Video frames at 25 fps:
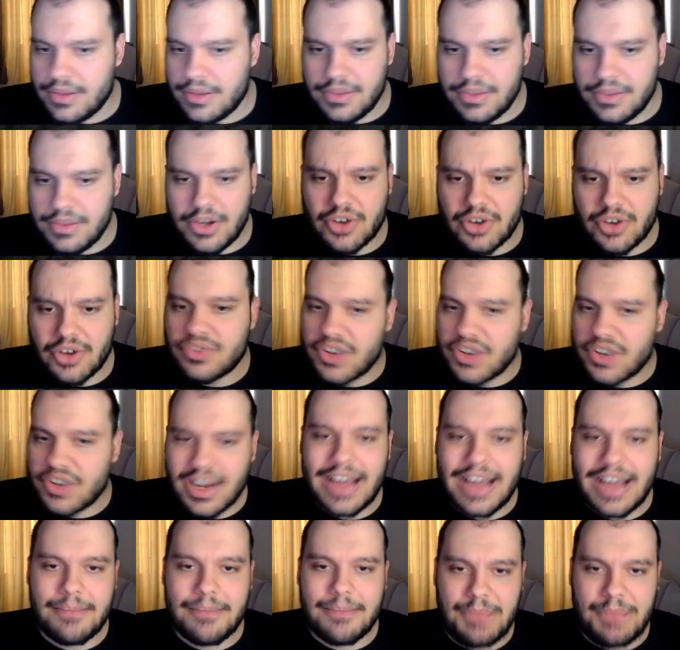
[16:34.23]
they're
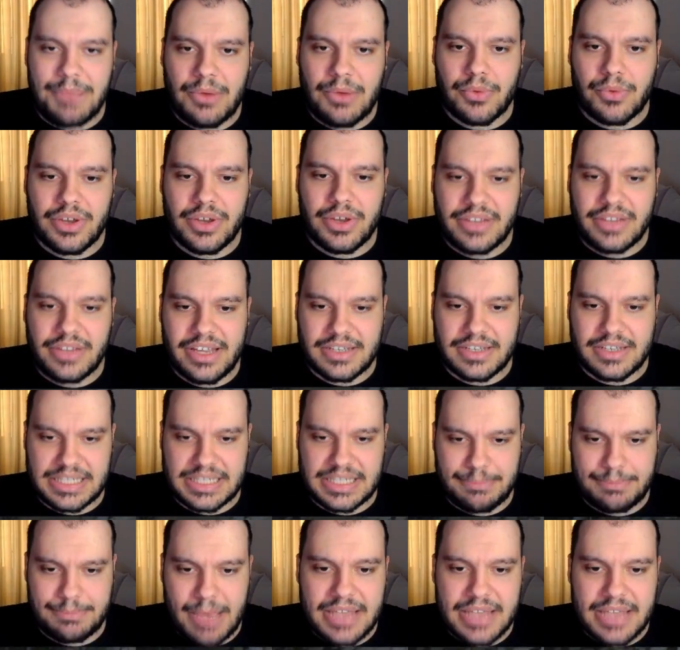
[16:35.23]
gonna be really
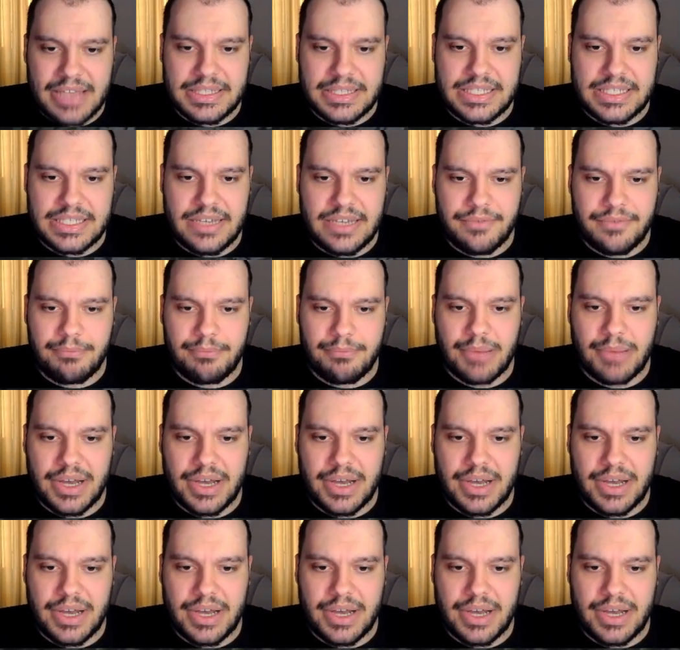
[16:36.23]
expensive,